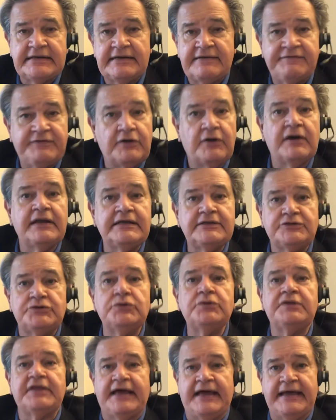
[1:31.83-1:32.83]
And if you're going to
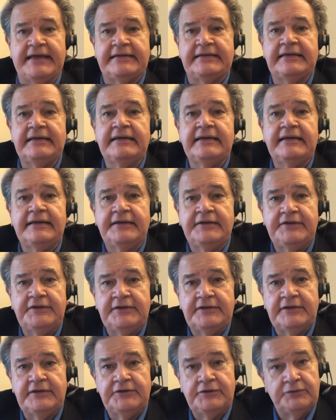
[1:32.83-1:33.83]
do that,
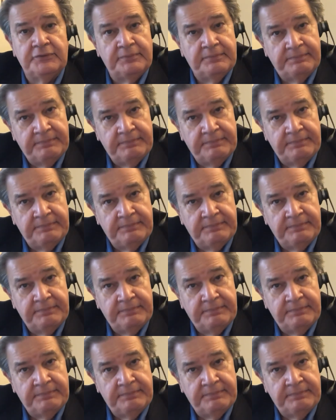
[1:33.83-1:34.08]
you